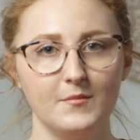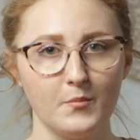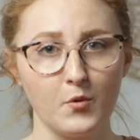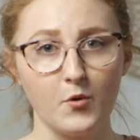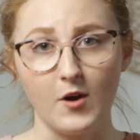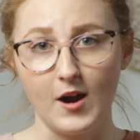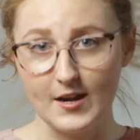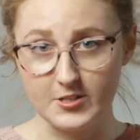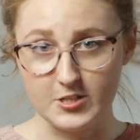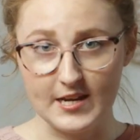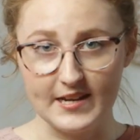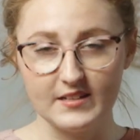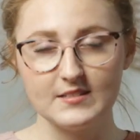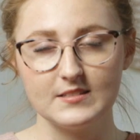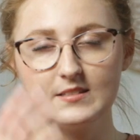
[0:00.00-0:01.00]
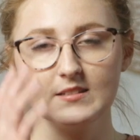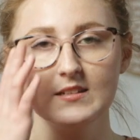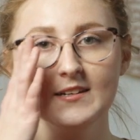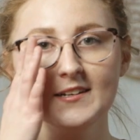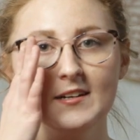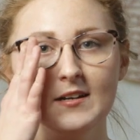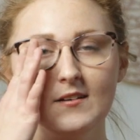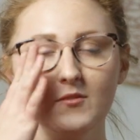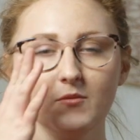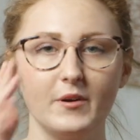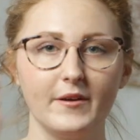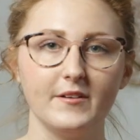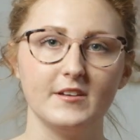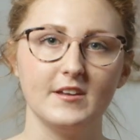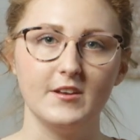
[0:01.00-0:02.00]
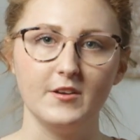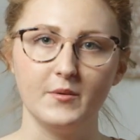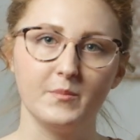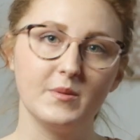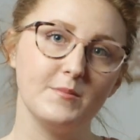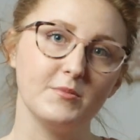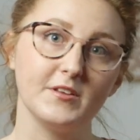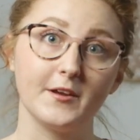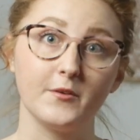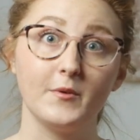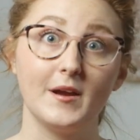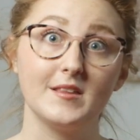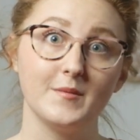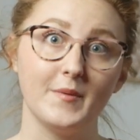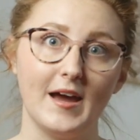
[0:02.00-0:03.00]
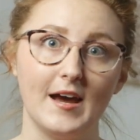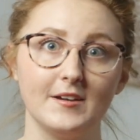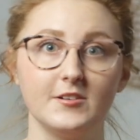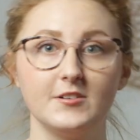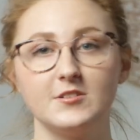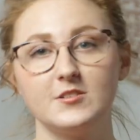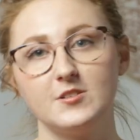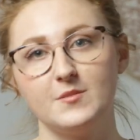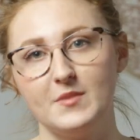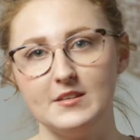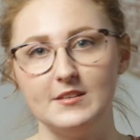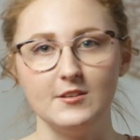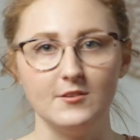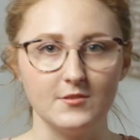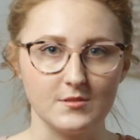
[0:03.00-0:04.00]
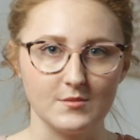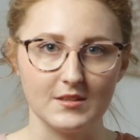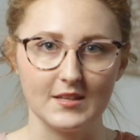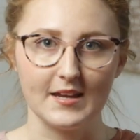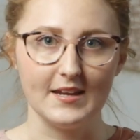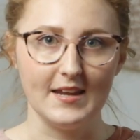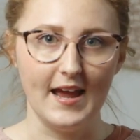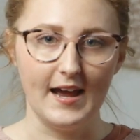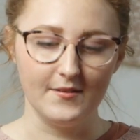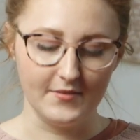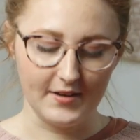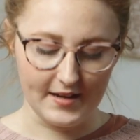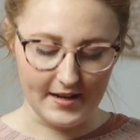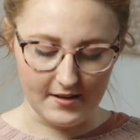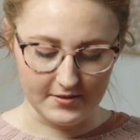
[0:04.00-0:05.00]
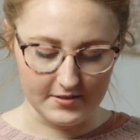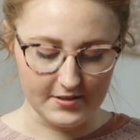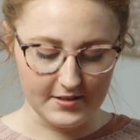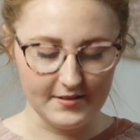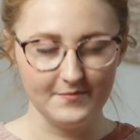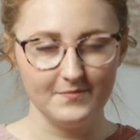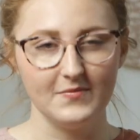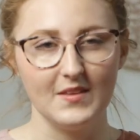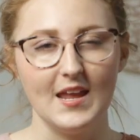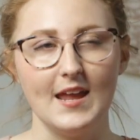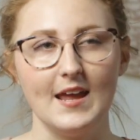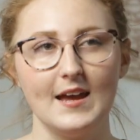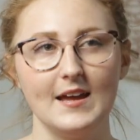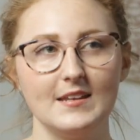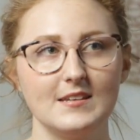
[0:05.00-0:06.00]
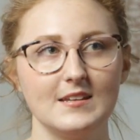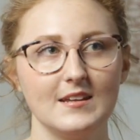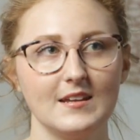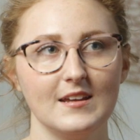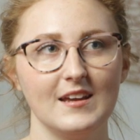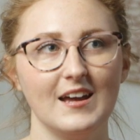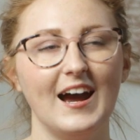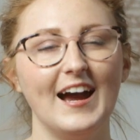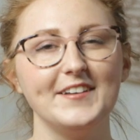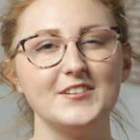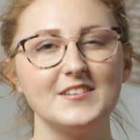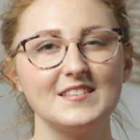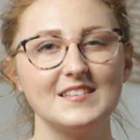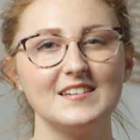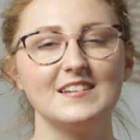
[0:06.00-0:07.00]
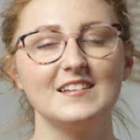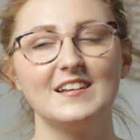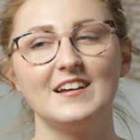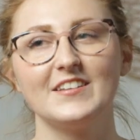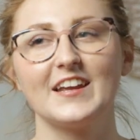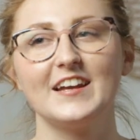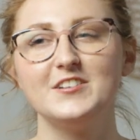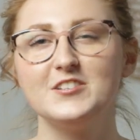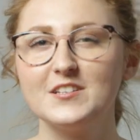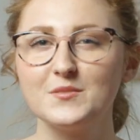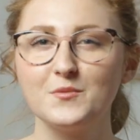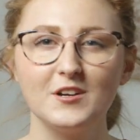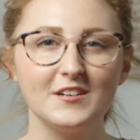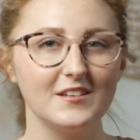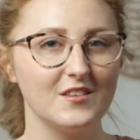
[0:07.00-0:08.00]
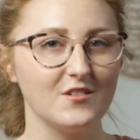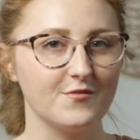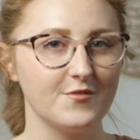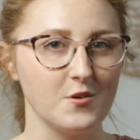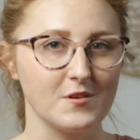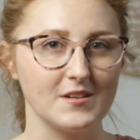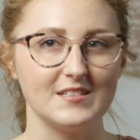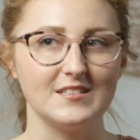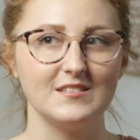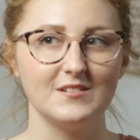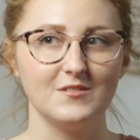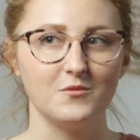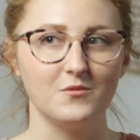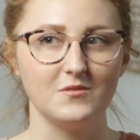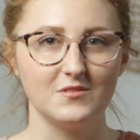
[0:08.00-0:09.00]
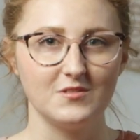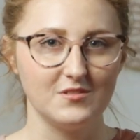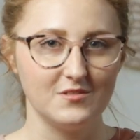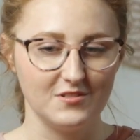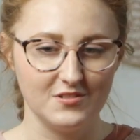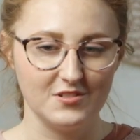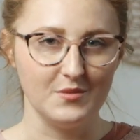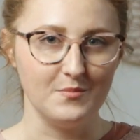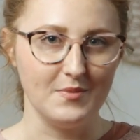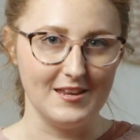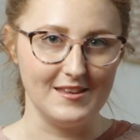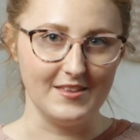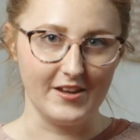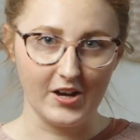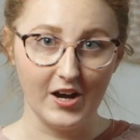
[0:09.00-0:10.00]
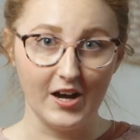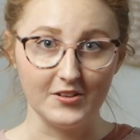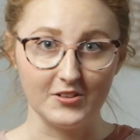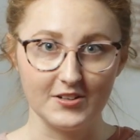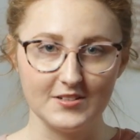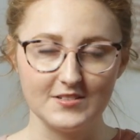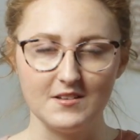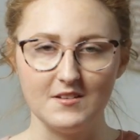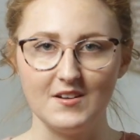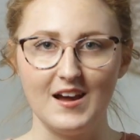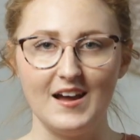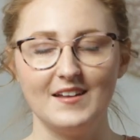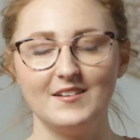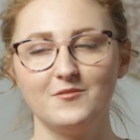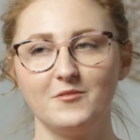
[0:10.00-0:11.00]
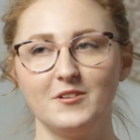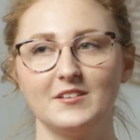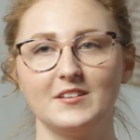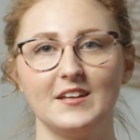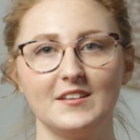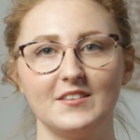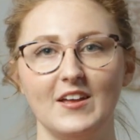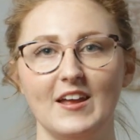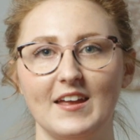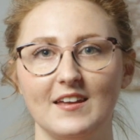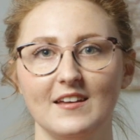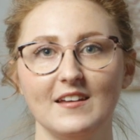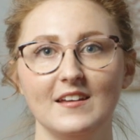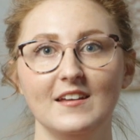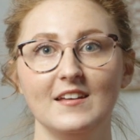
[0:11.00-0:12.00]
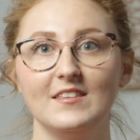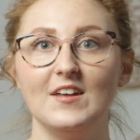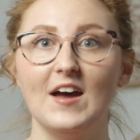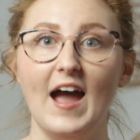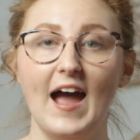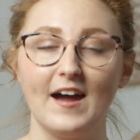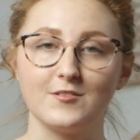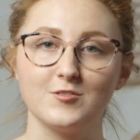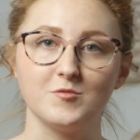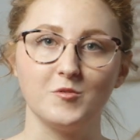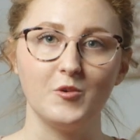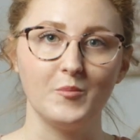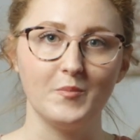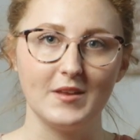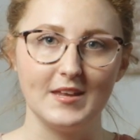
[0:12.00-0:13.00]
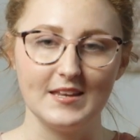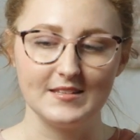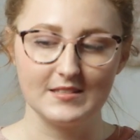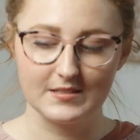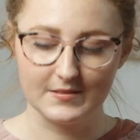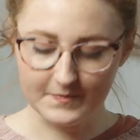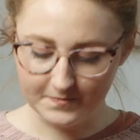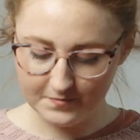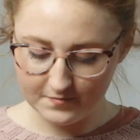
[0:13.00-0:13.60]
projects where, people like write the pattern to be used with like an Advent calendar. And I just wanted the focus to be the colors and not really like the actual piece.